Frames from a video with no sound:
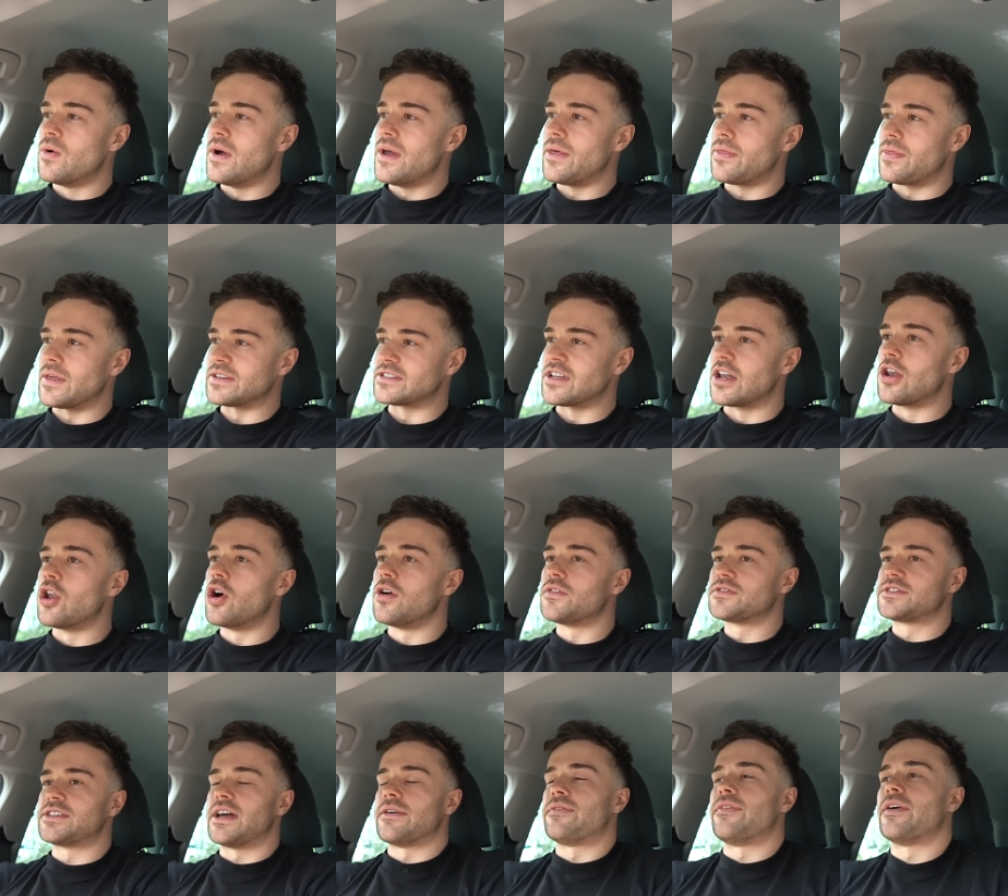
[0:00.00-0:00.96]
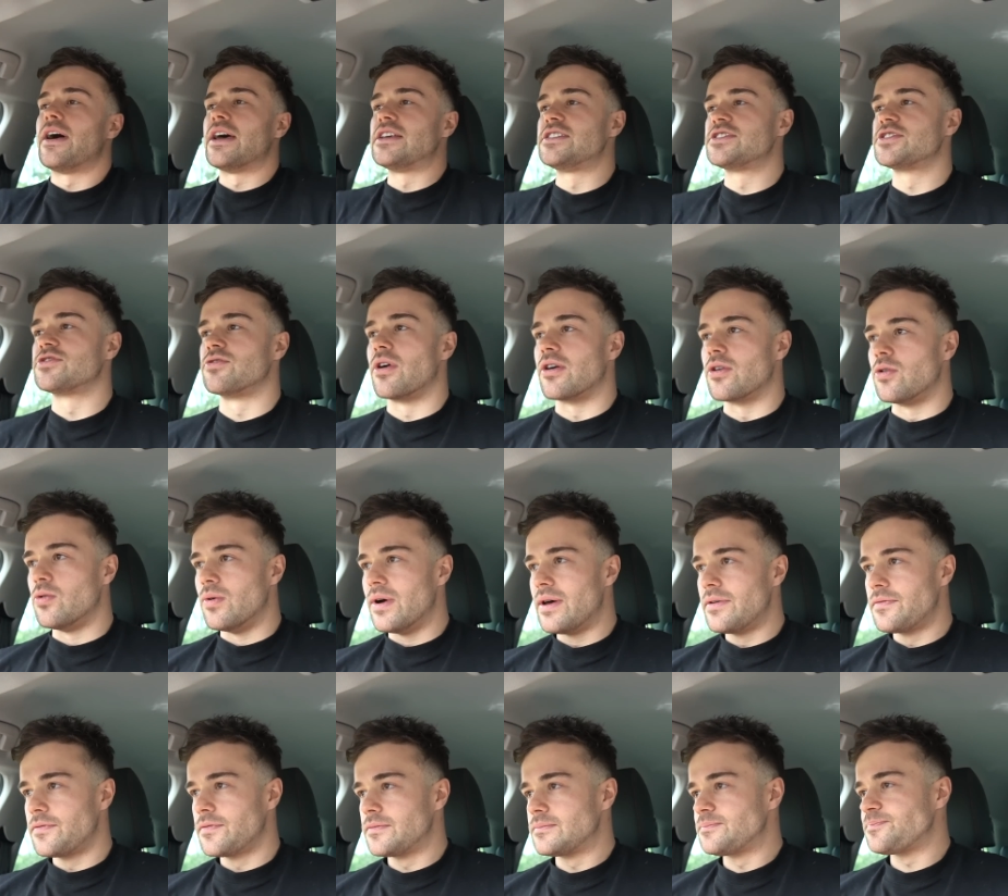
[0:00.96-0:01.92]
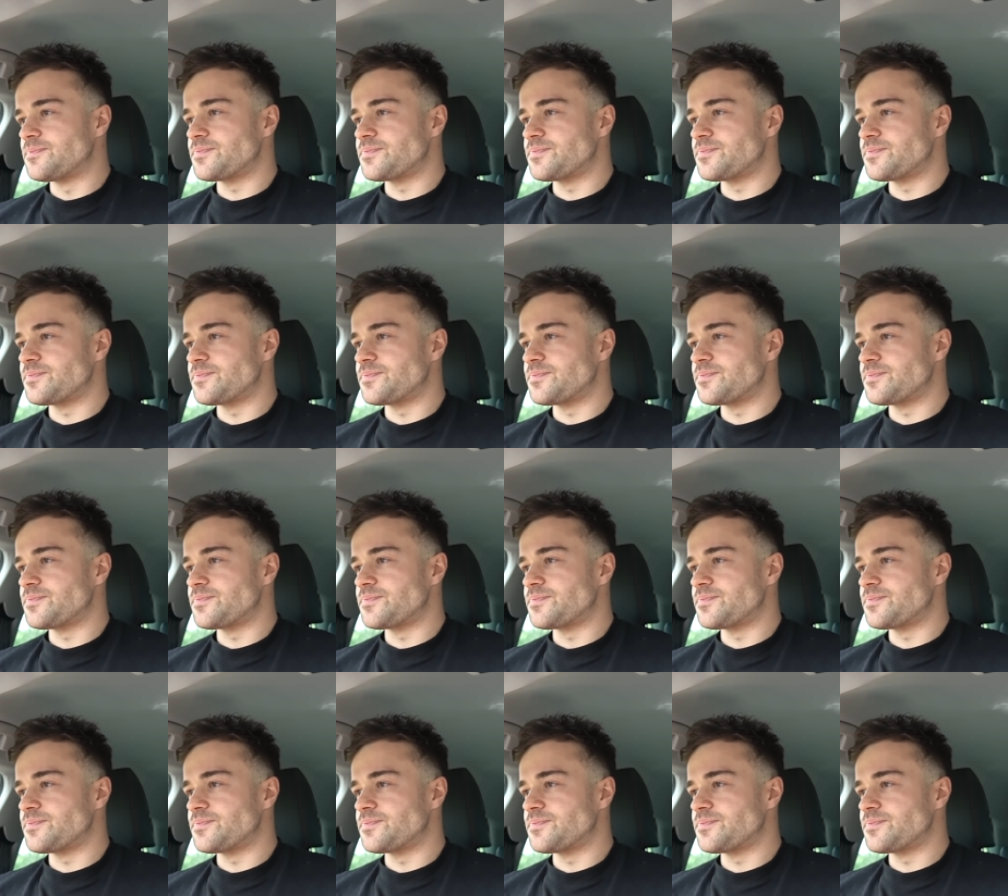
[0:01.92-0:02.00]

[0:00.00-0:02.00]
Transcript: with, there's a lot of stuff that I struggle with